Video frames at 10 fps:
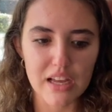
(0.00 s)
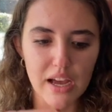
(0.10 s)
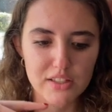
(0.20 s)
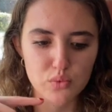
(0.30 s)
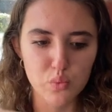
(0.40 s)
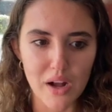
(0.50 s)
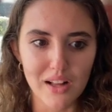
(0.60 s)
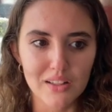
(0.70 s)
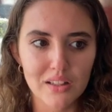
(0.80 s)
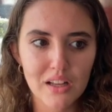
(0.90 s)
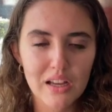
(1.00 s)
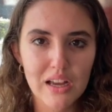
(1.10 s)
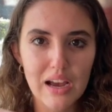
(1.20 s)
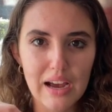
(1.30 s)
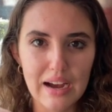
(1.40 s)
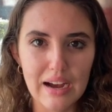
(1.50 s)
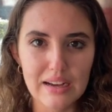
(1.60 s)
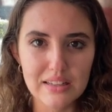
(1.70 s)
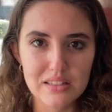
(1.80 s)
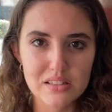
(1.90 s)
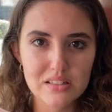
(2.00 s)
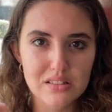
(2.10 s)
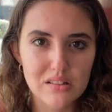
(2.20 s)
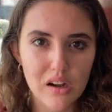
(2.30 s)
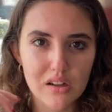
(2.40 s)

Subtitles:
as well as